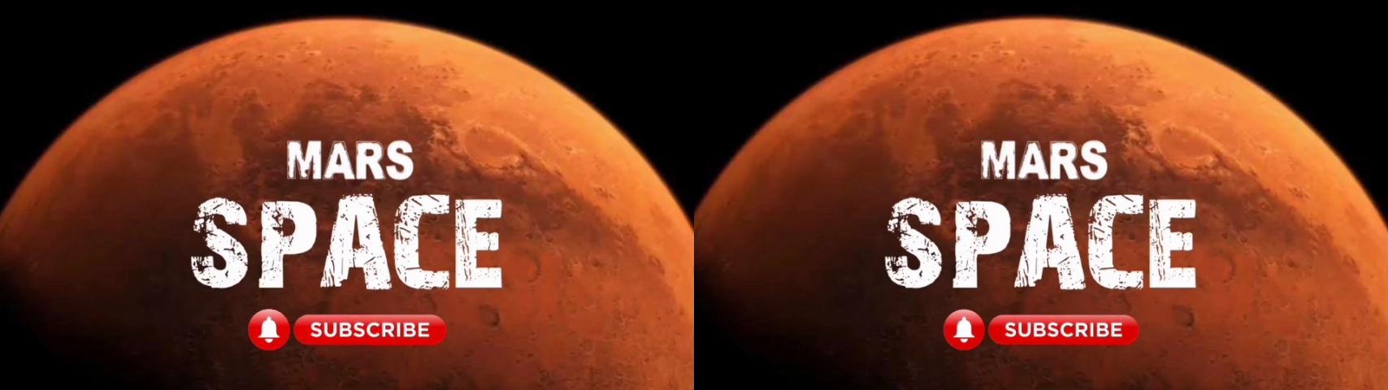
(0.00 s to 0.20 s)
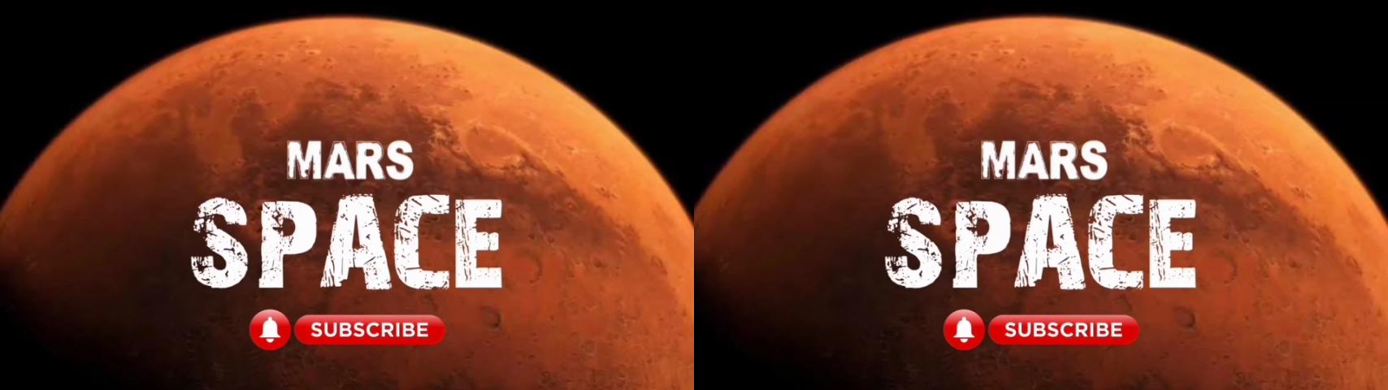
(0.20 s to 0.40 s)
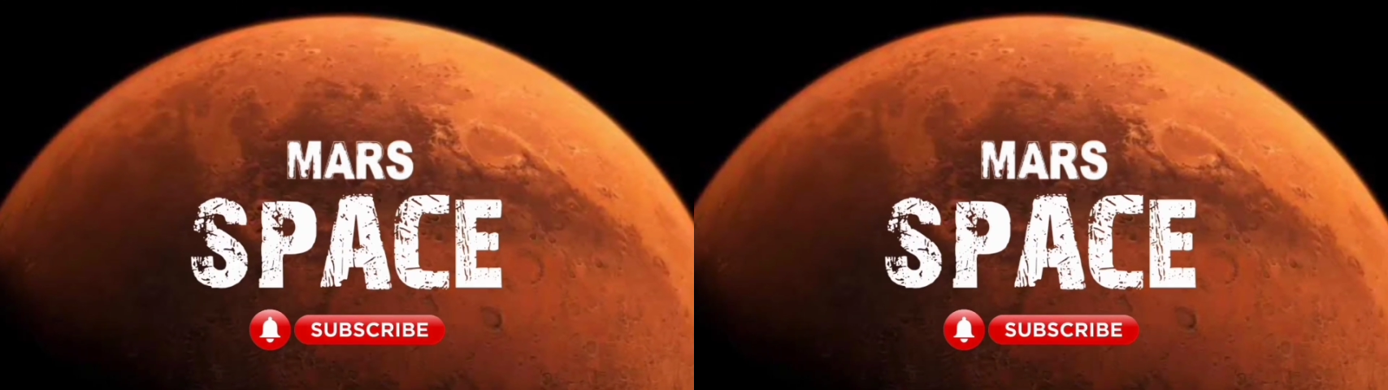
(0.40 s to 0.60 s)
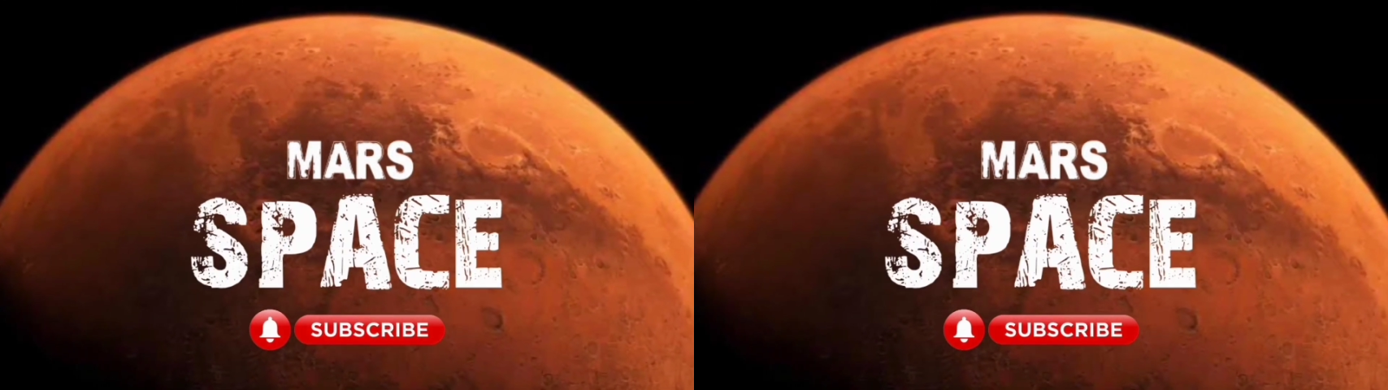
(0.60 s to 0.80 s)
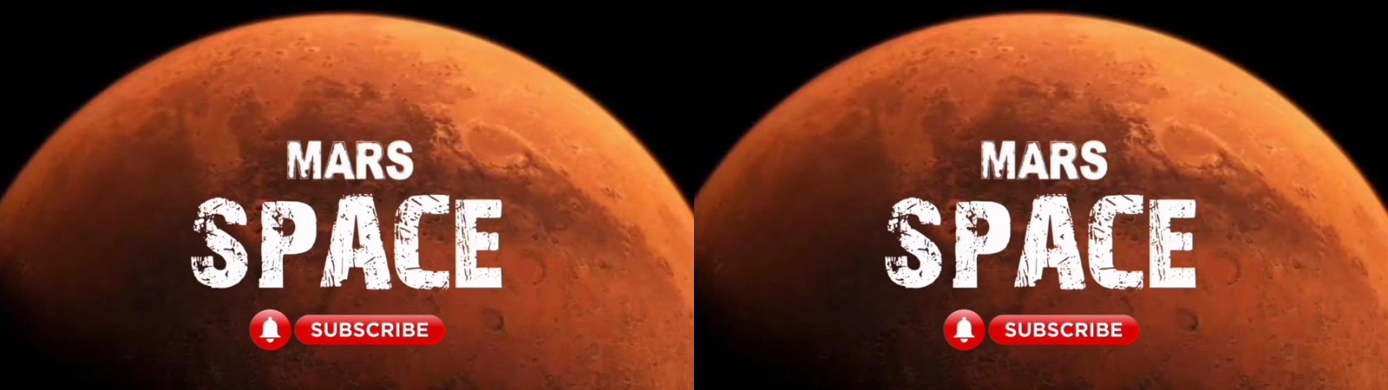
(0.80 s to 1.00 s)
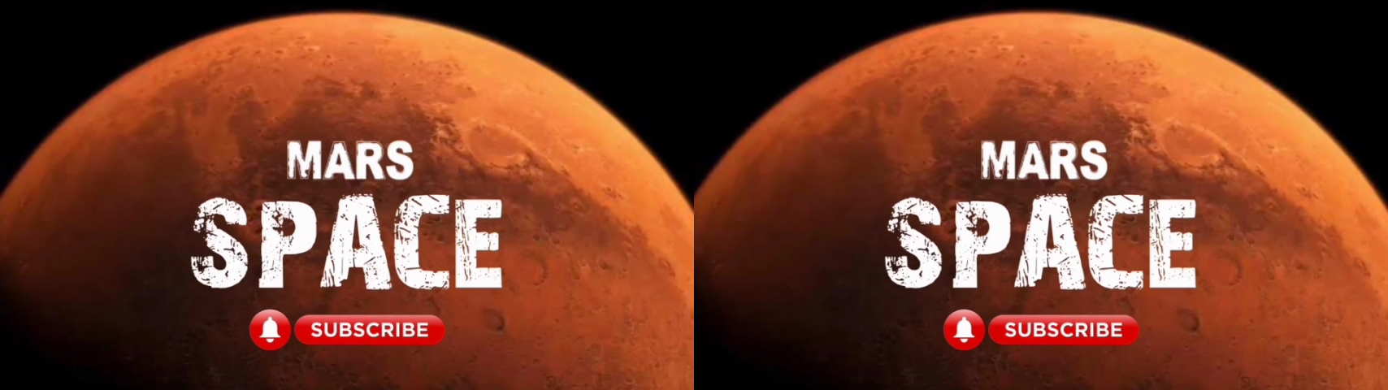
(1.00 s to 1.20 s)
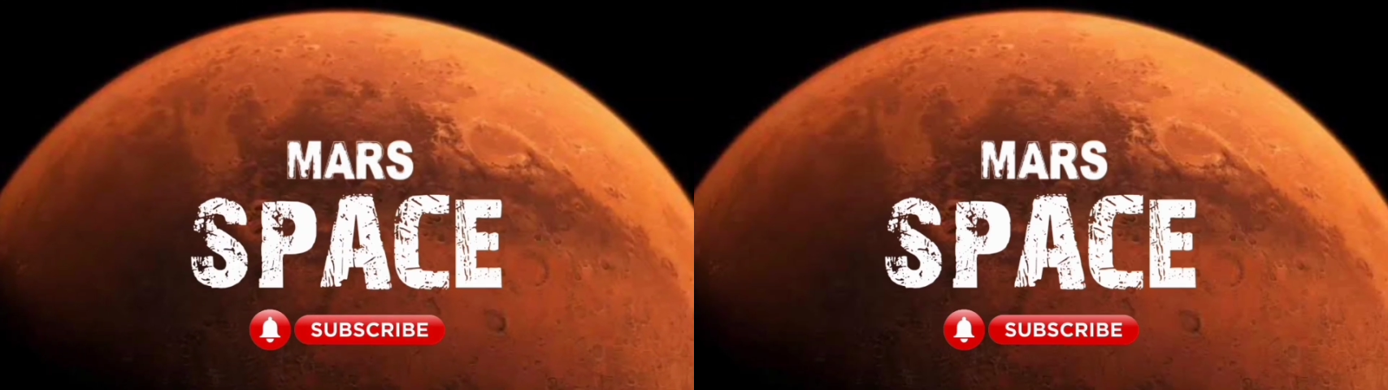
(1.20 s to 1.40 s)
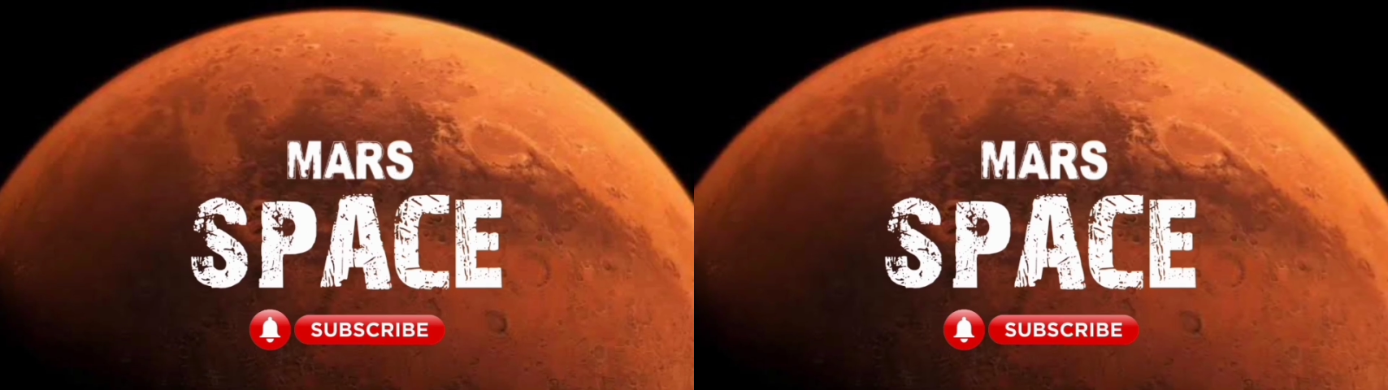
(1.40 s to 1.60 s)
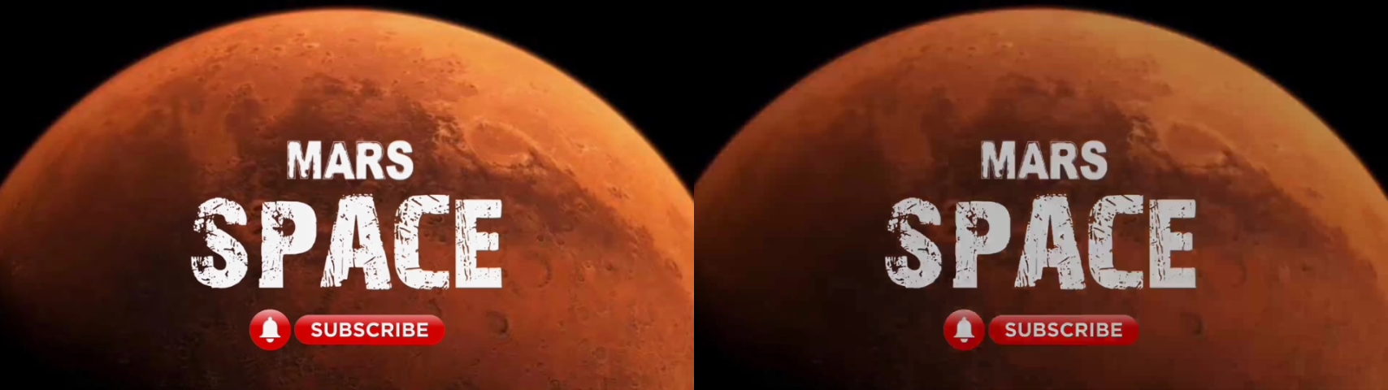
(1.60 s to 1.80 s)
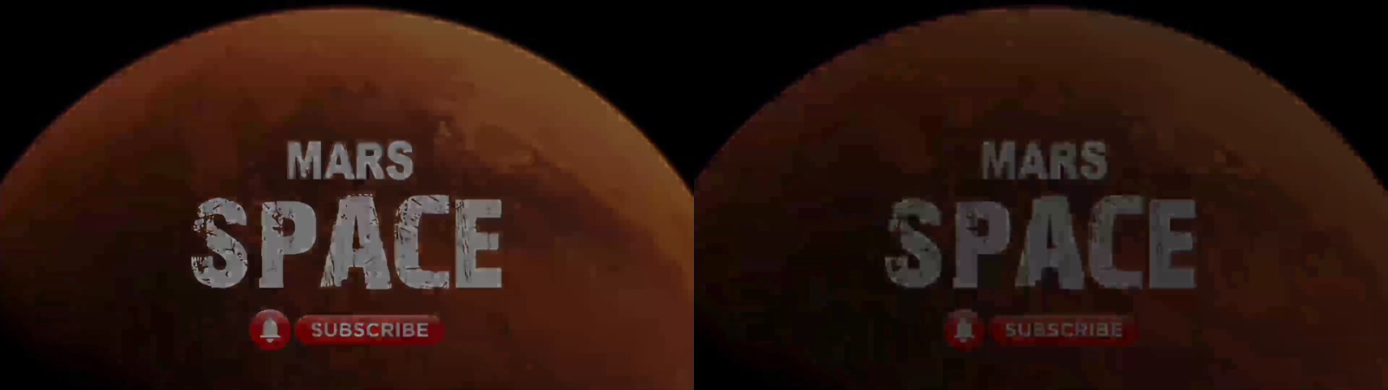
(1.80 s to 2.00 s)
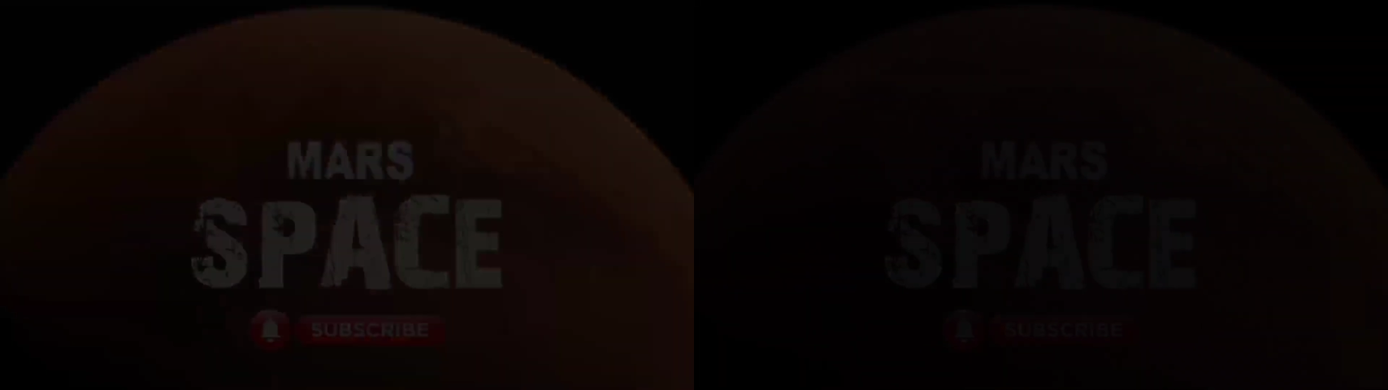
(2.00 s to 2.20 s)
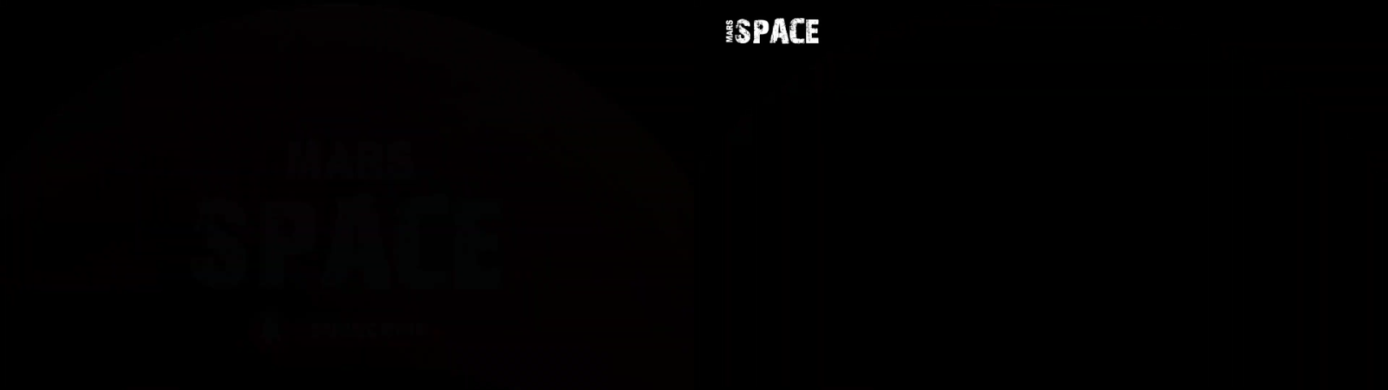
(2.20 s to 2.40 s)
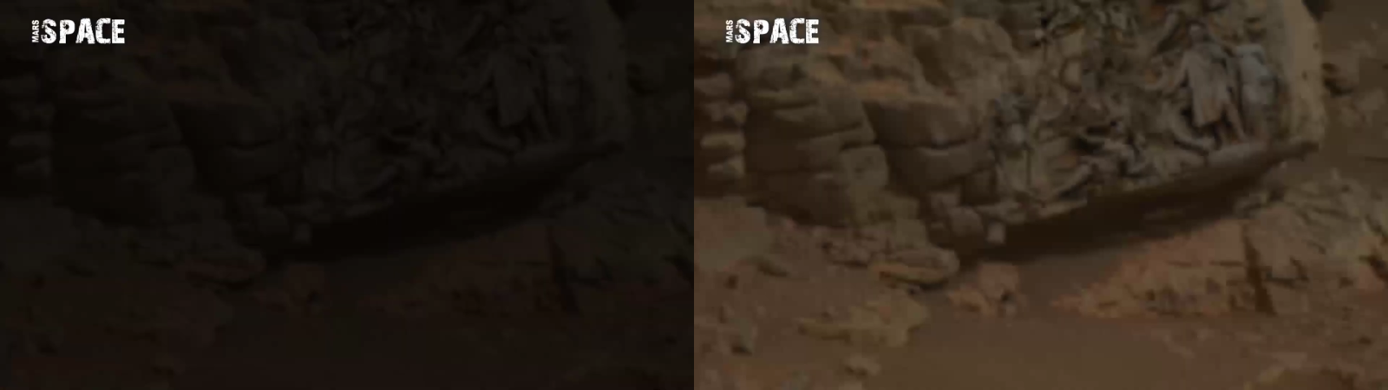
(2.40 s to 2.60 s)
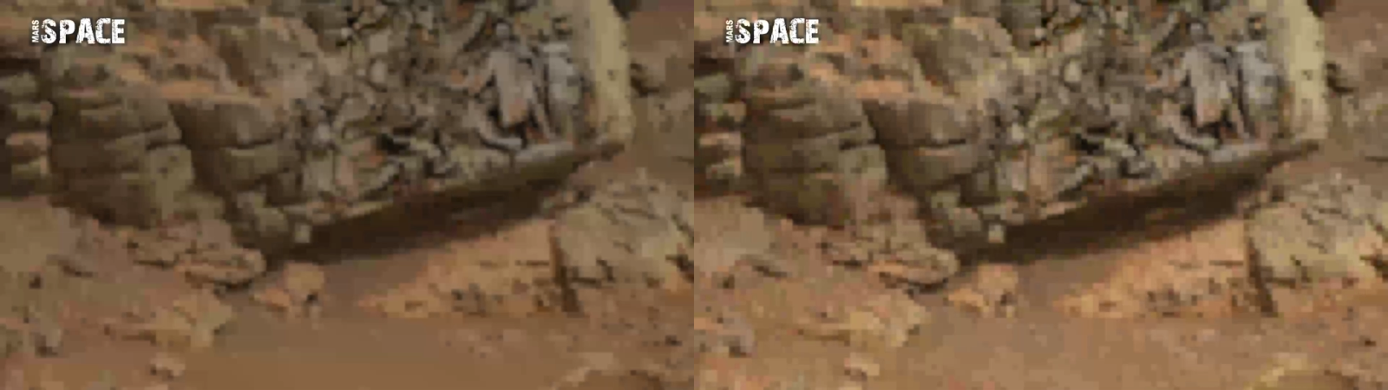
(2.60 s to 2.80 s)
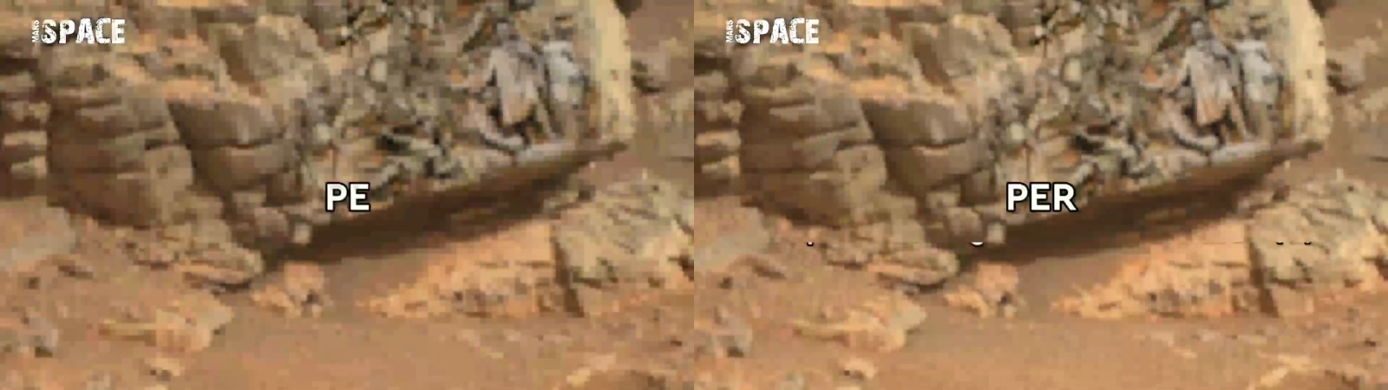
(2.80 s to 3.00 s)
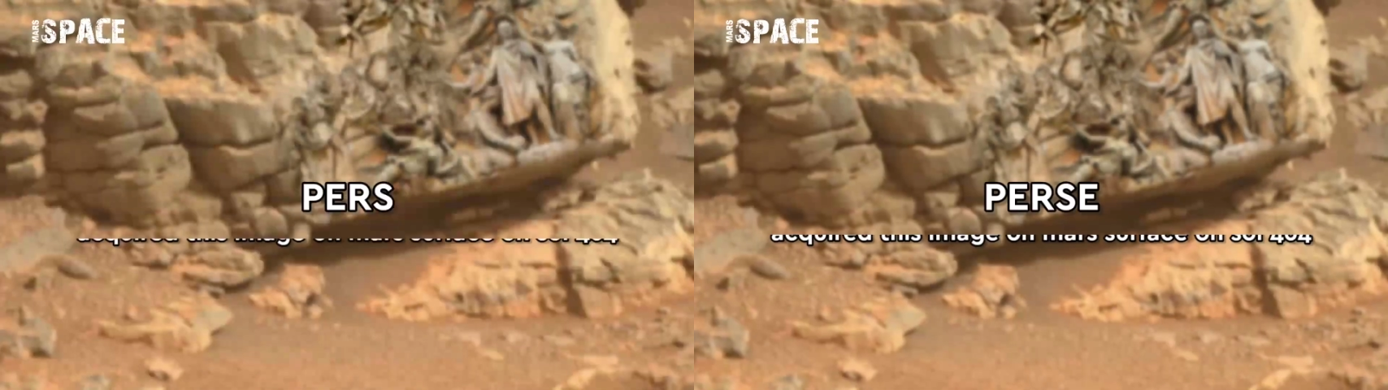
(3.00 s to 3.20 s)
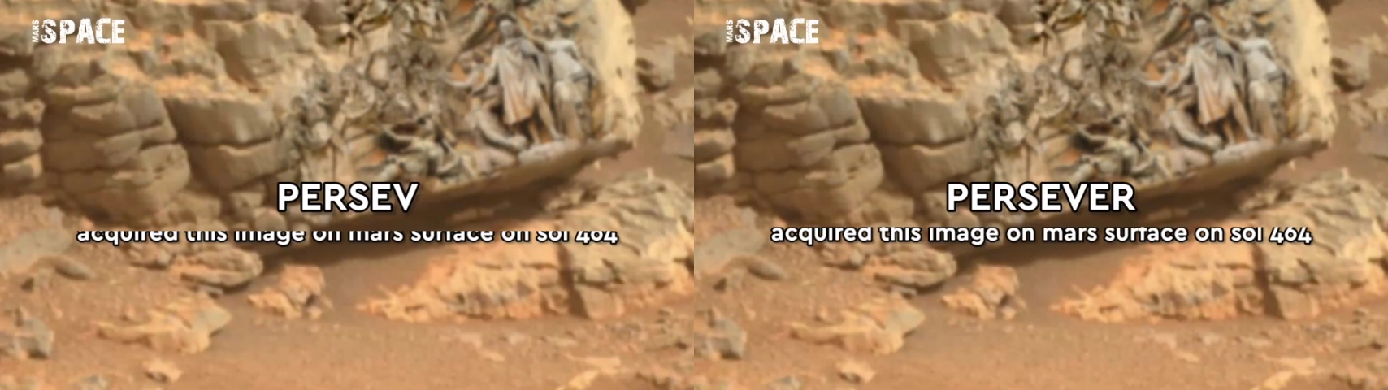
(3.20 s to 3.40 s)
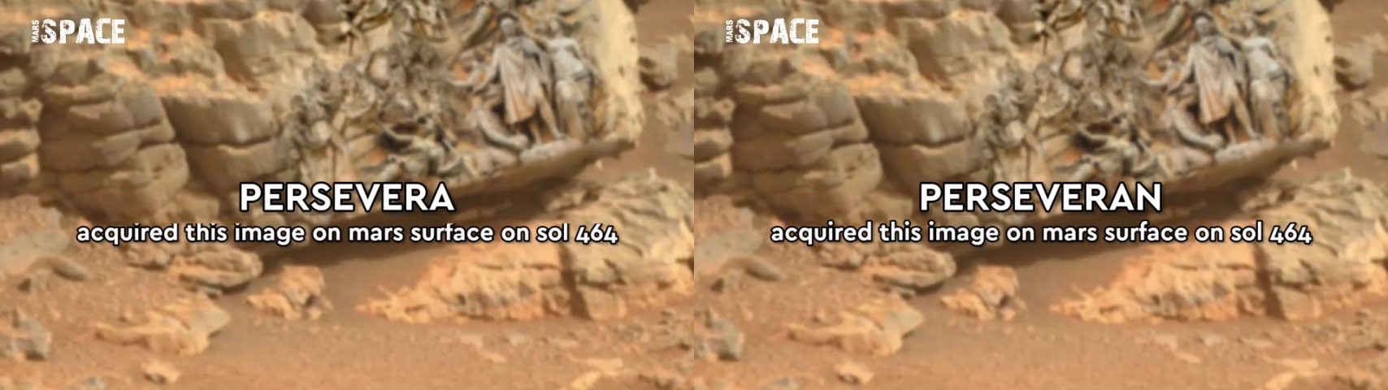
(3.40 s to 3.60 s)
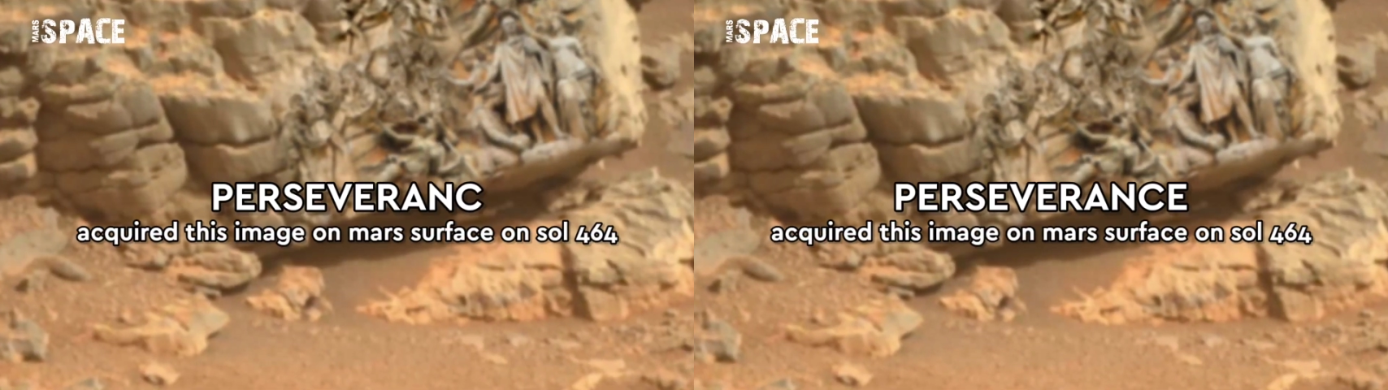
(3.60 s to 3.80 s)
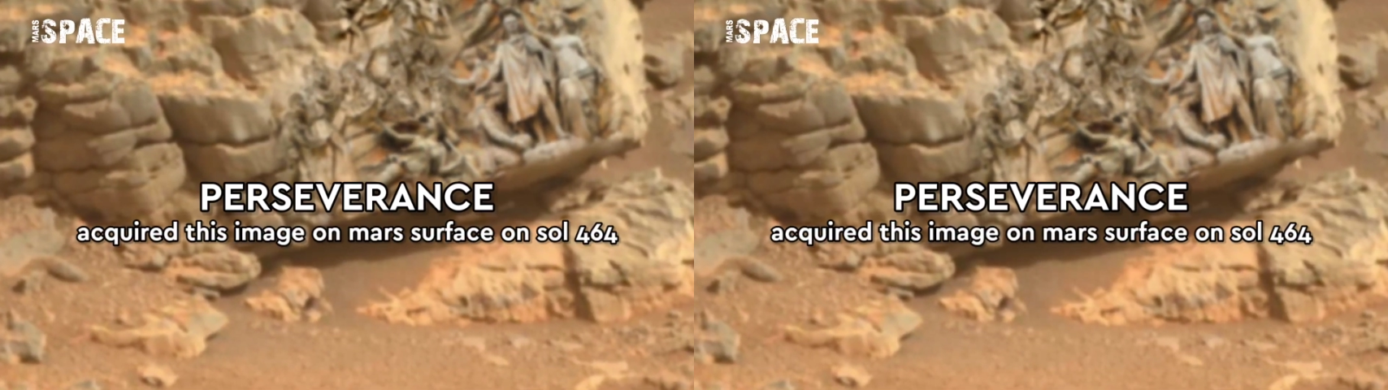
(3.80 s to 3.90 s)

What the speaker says: No face is visible, so there are no lips to read.